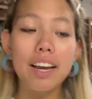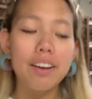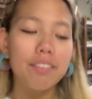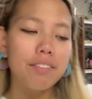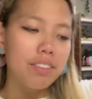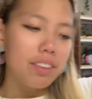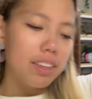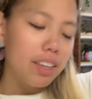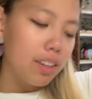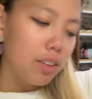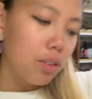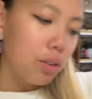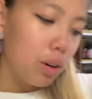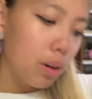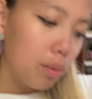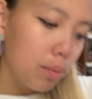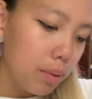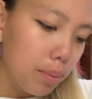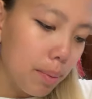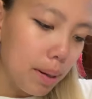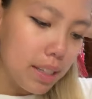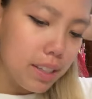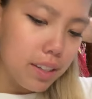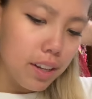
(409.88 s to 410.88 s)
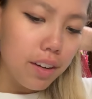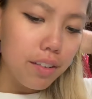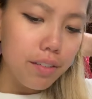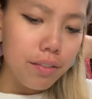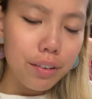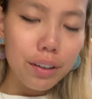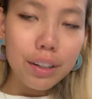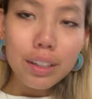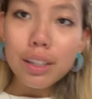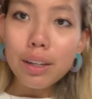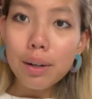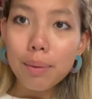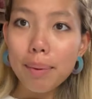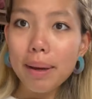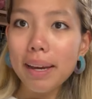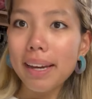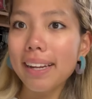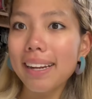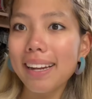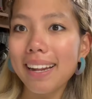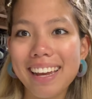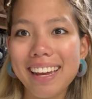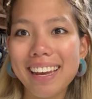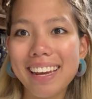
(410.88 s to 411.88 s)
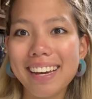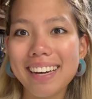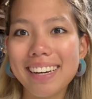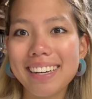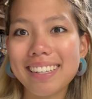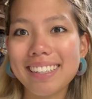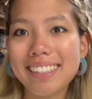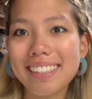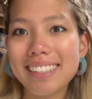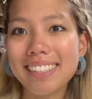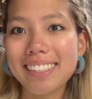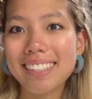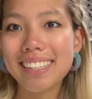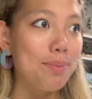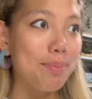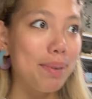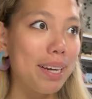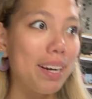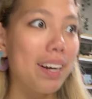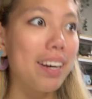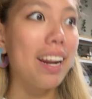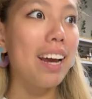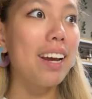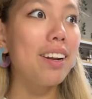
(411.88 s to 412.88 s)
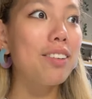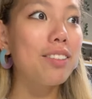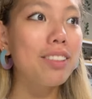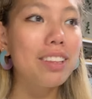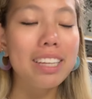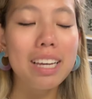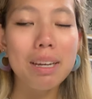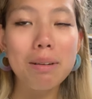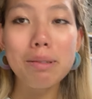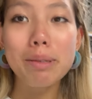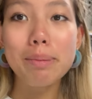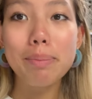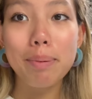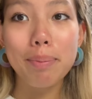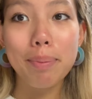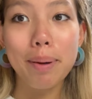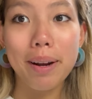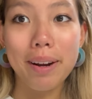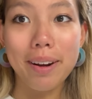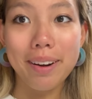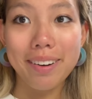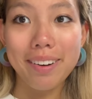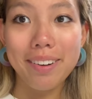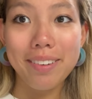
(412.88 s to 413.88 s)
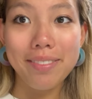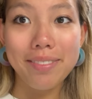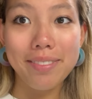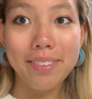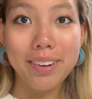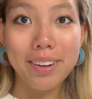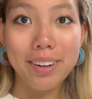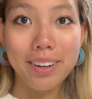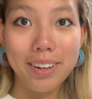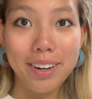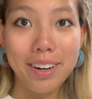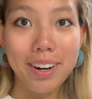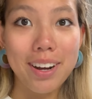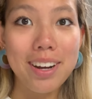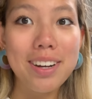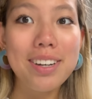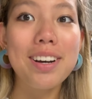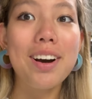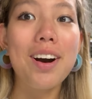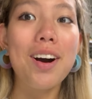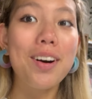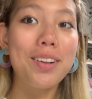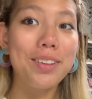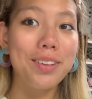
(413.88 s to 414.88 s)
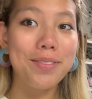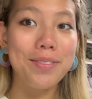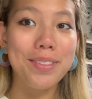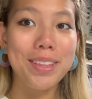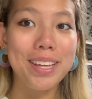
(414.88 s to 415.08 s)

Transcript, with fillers: have the dorm to myself for a little bit. And oh my God, I don't think I was prepared for all of